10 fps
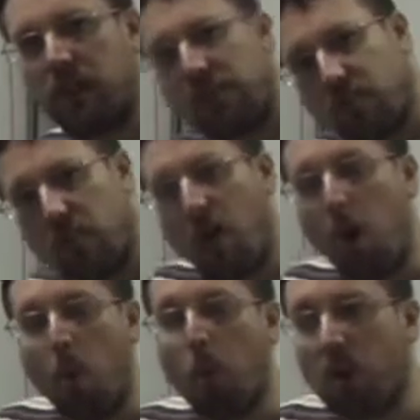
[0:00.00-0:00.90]
Okay, so
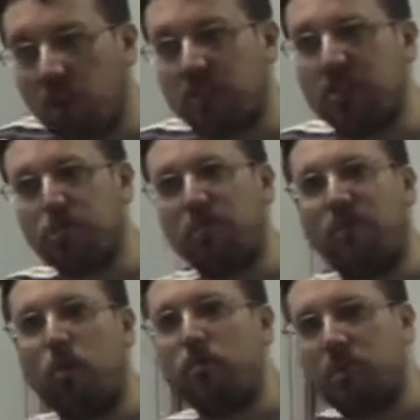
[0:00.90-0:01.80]
once it's
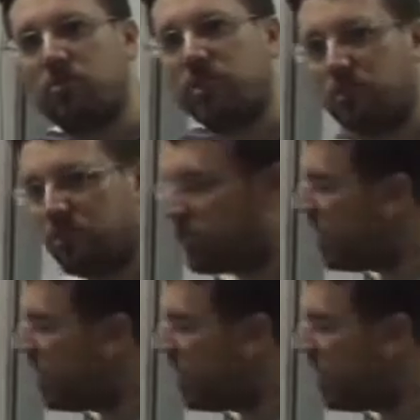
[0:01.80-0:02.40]
performed those sequence of